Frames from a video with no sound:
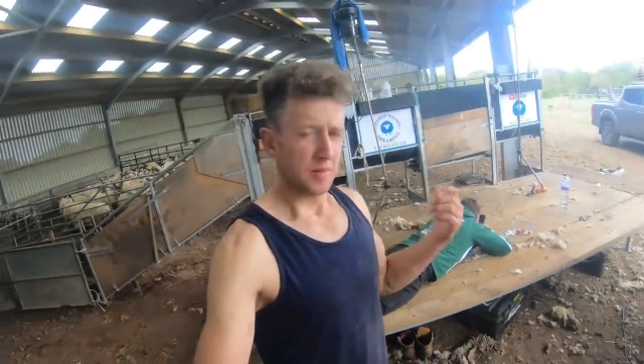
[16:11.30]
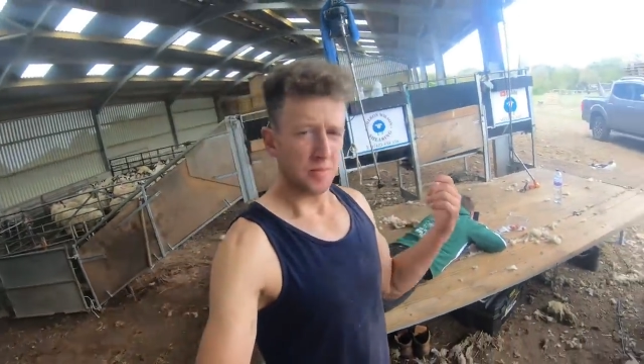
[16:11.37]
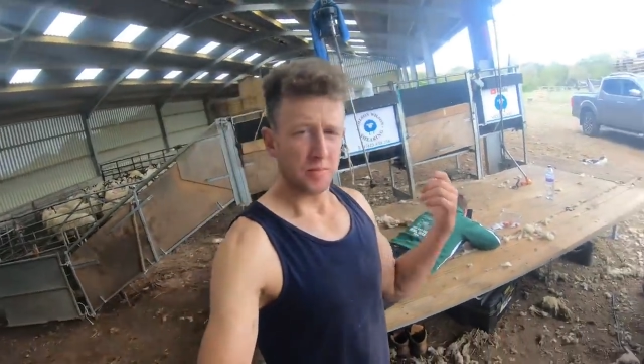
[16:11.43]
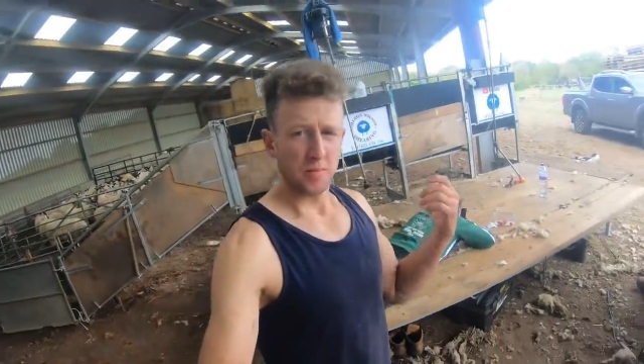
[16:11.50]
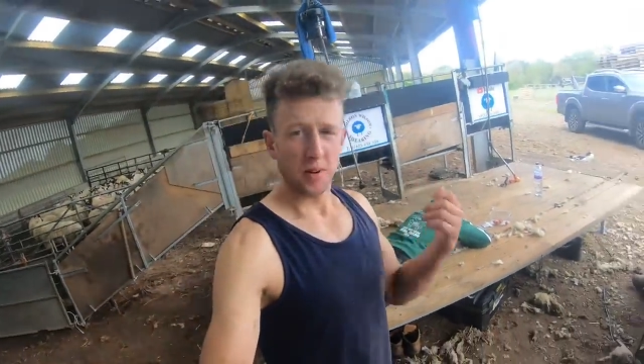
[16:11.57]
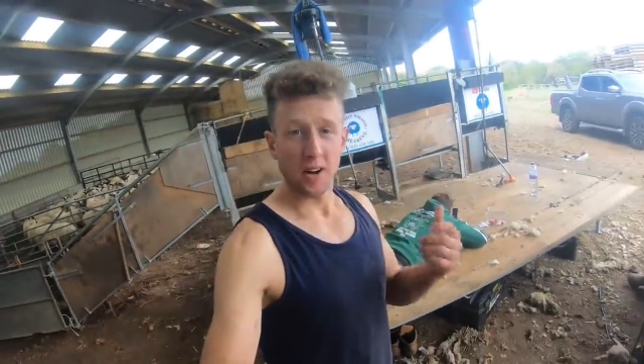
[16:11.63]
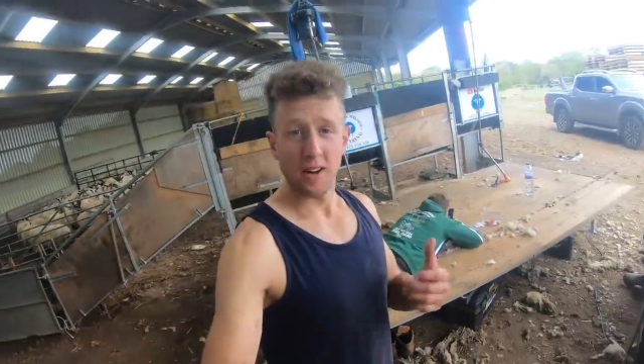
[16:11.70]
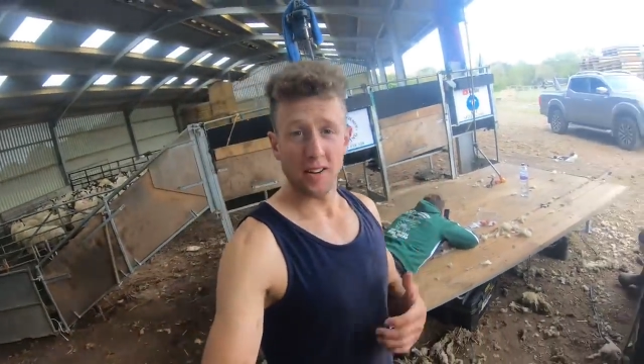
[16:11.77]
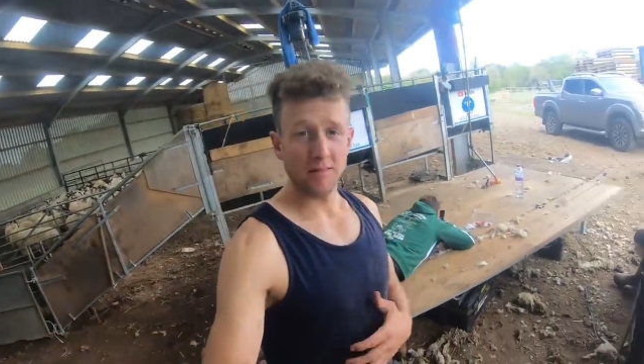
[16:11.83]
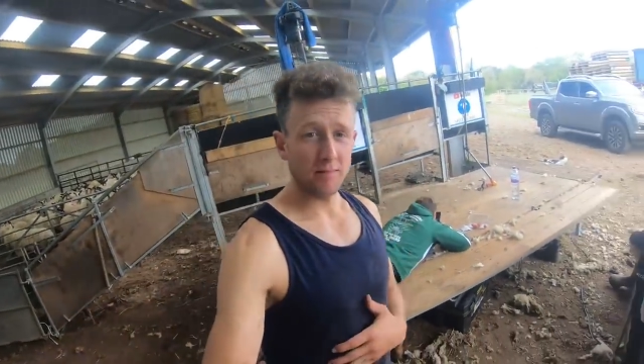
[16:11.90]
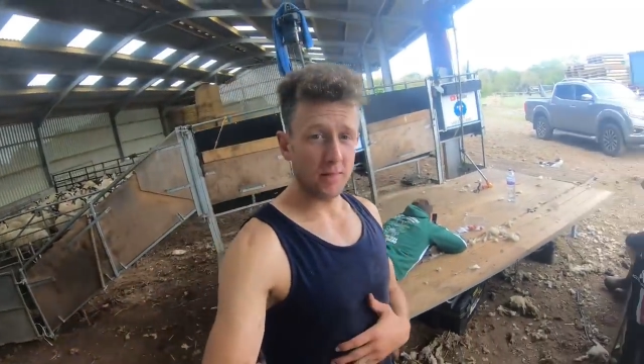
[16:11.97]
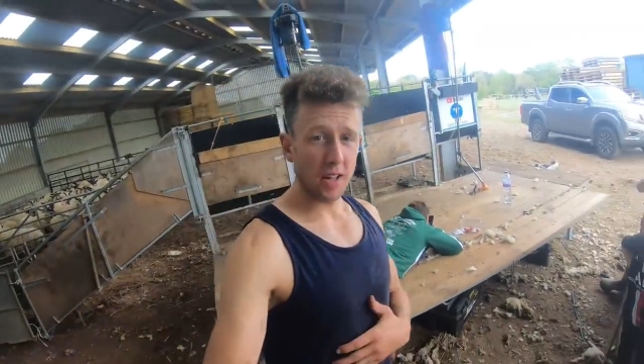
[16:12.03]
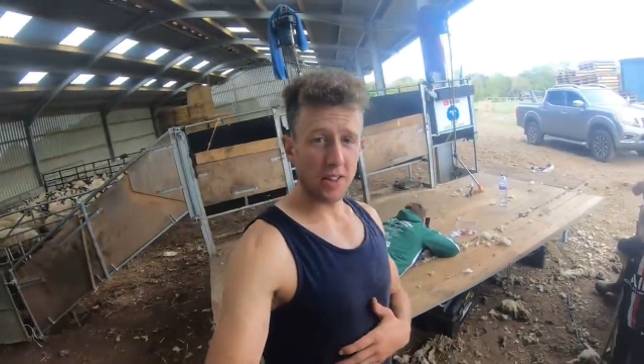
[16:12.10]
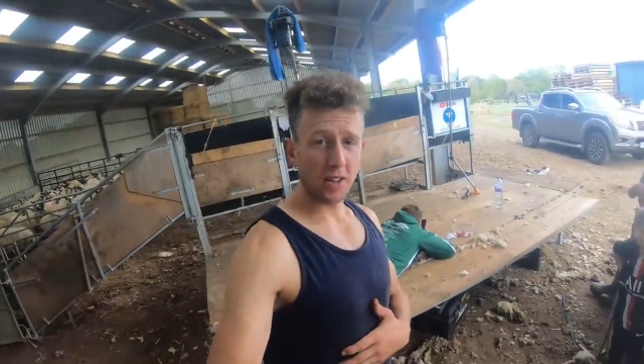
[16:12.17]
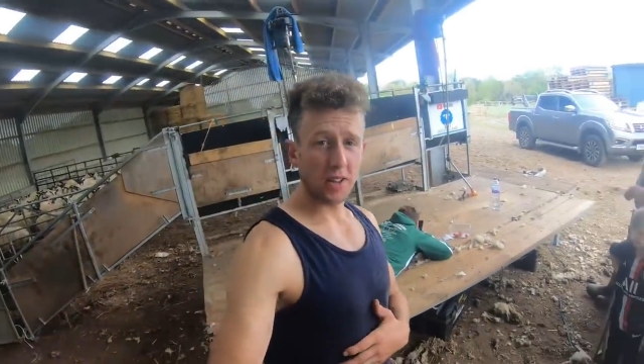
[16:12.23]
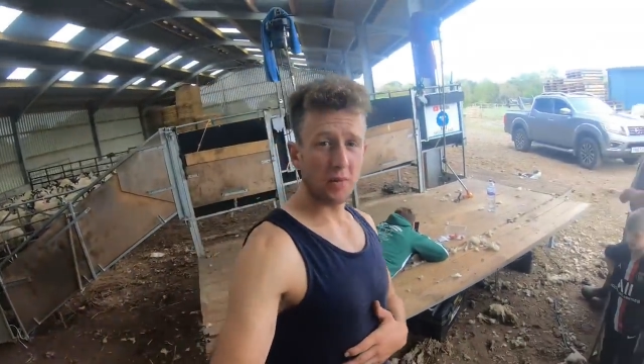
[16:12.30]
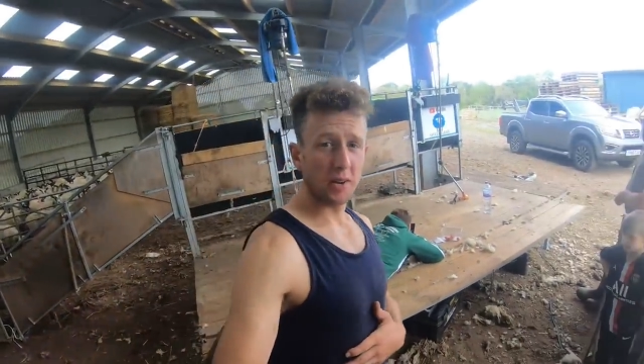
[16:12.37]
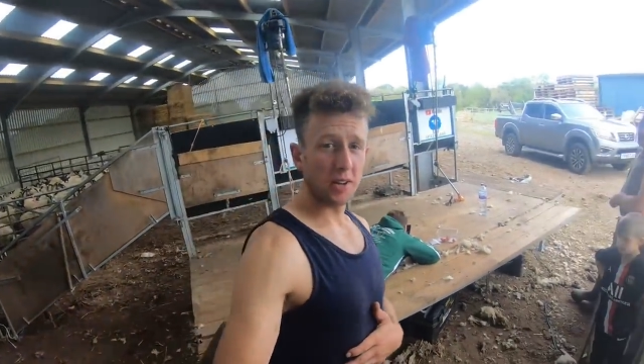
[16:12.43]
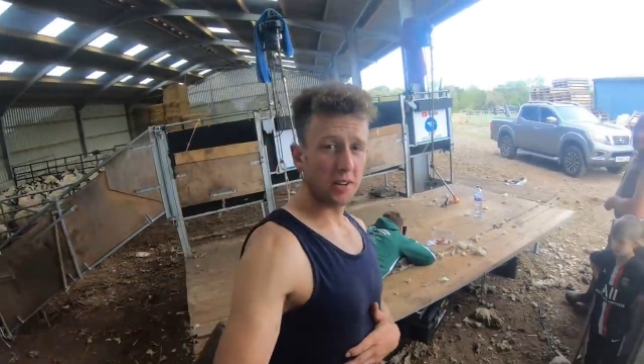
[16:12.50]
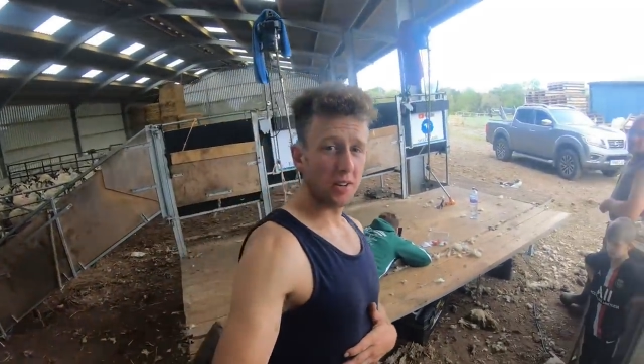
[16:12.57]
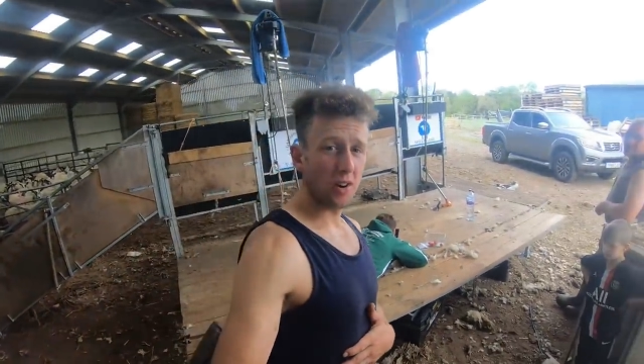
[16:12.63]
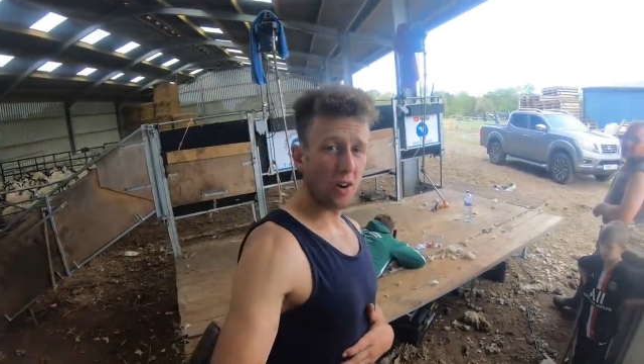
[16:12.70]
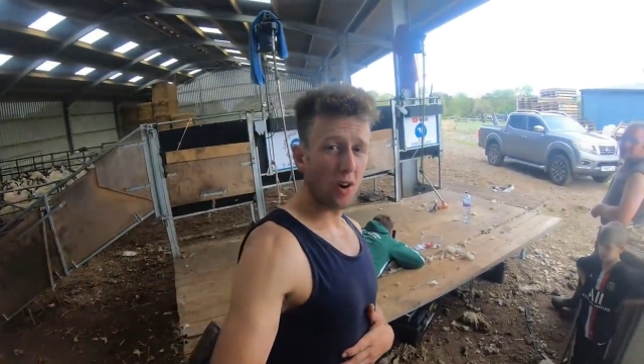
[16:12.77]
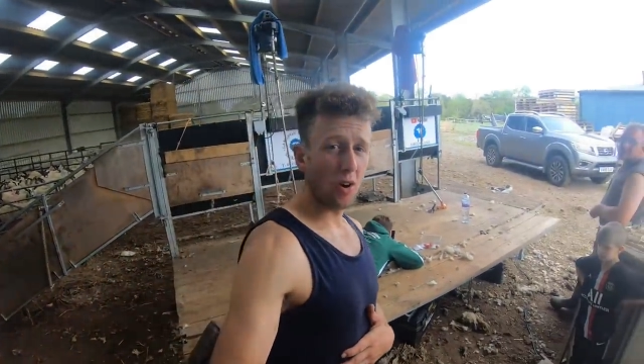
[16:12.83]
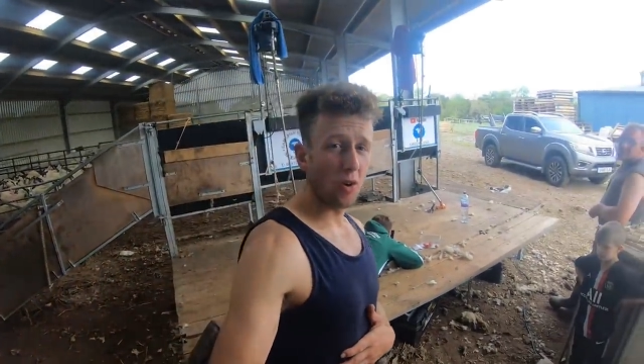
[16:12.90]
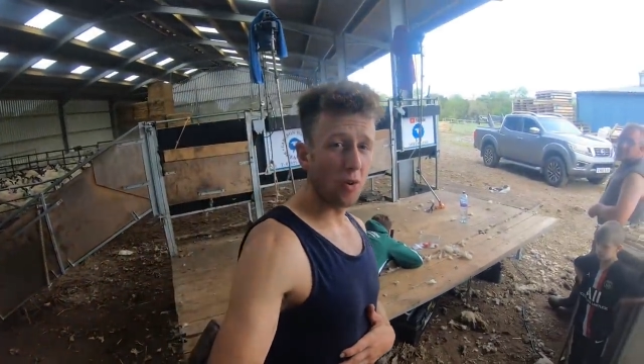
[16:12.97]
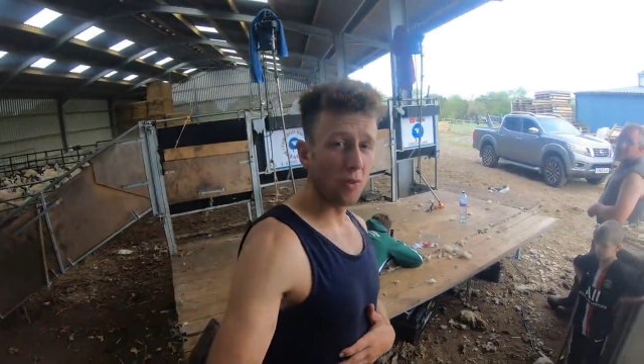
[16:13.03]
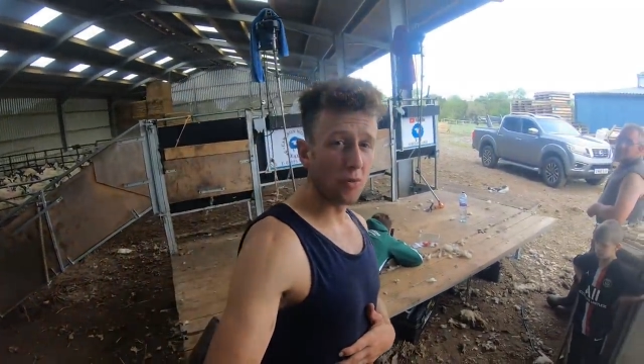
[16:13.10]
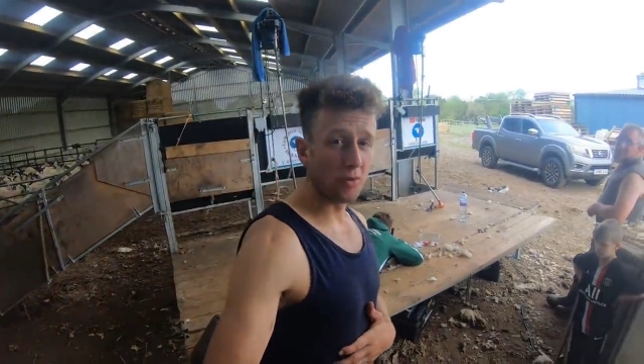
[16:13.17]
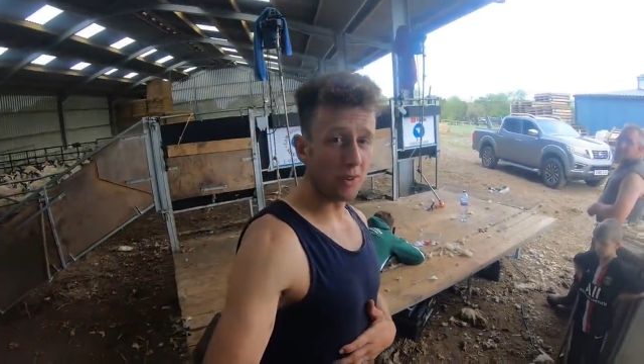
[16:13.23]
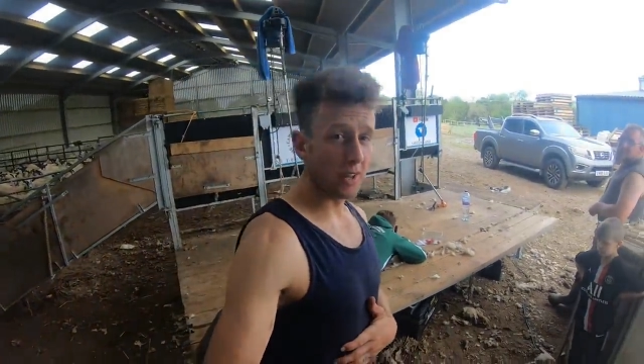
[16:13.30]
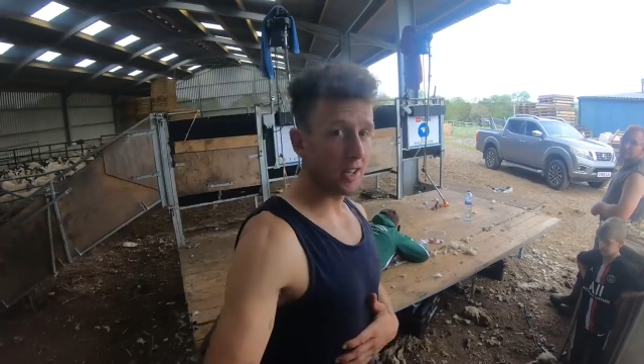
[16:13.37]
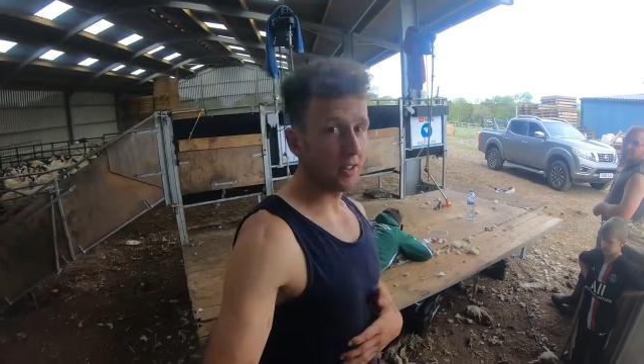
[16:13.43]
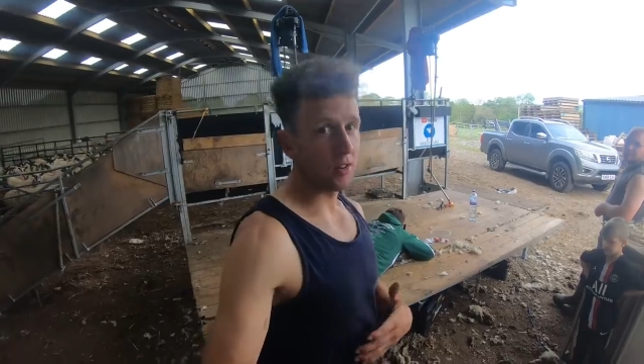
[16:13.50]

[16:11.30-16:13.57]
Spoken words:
But I think it went all right.